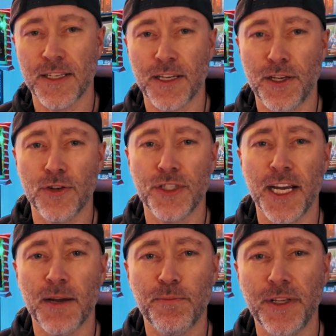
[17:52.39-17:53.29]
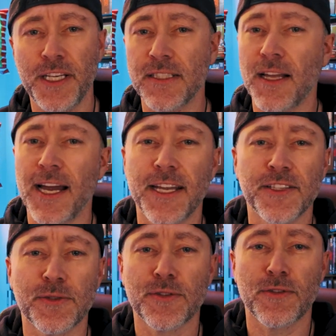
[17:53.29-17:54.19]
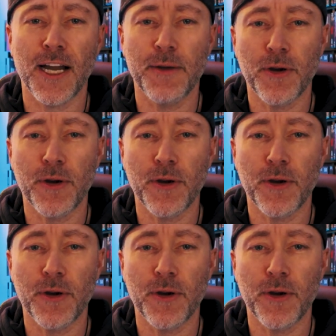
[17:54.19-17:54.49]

like your jam, please like and subscribe.